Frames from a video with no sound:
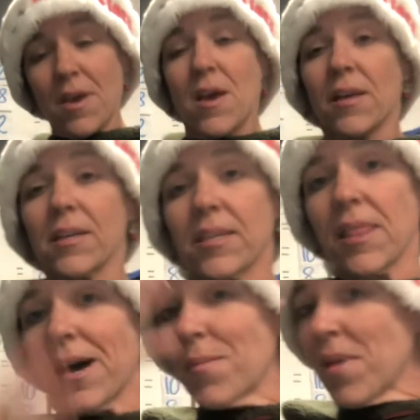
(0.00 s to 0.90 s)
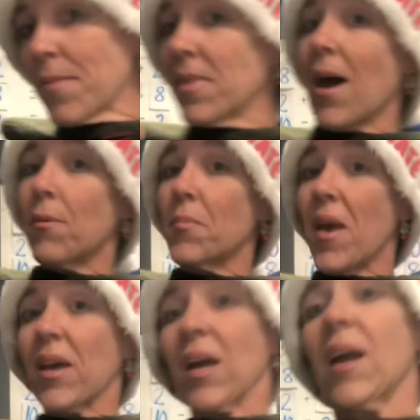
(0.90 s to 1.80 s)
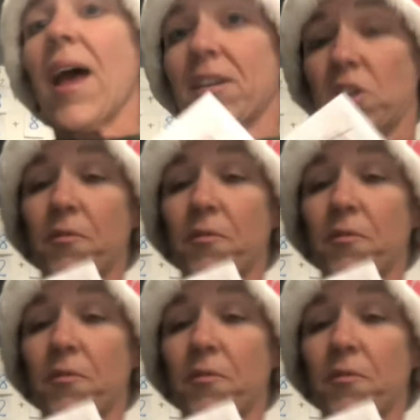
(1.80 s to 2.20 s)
because I thought maybe that would make a connection